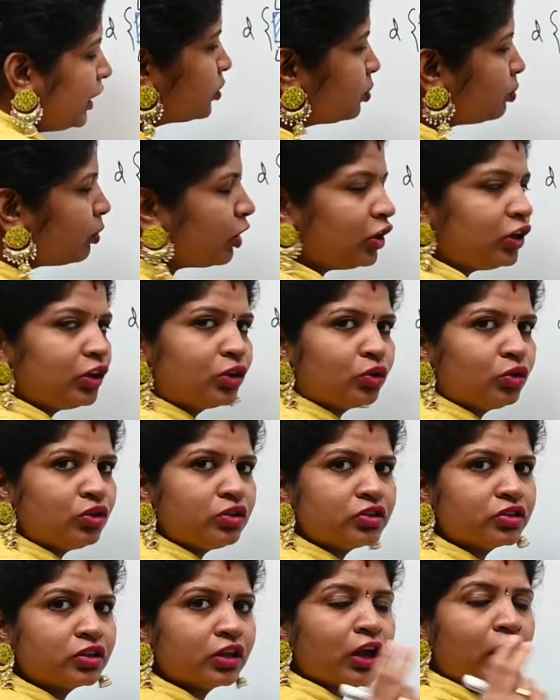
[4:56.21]

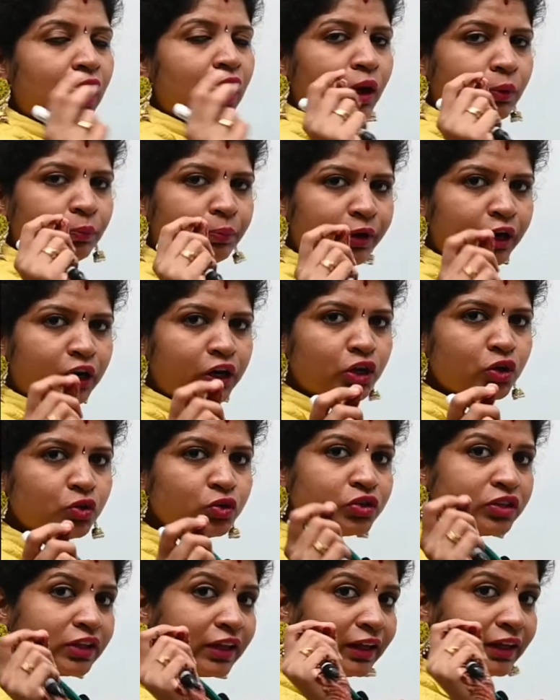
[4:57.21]
Molecules
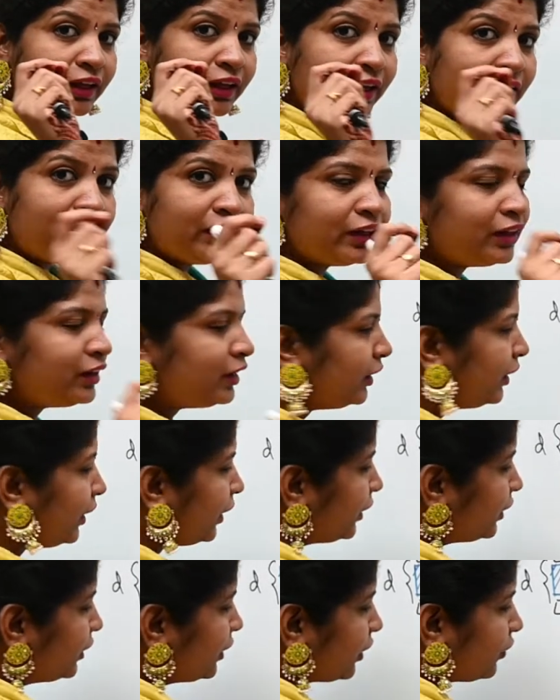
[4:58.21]
produce internal
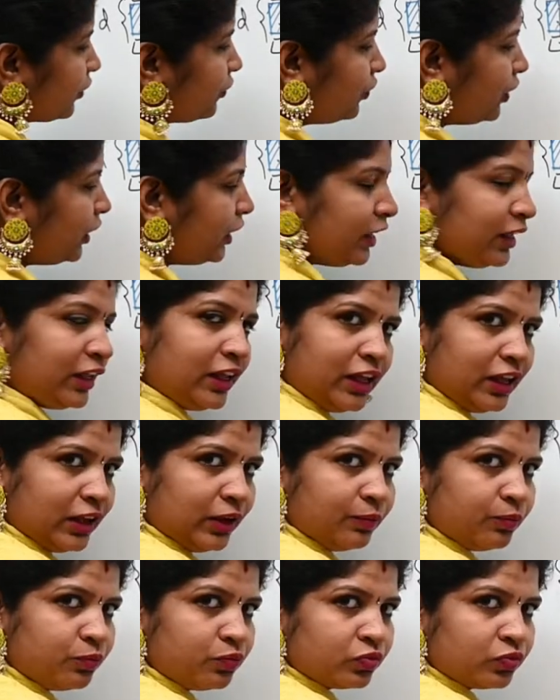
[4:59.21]
electric field E.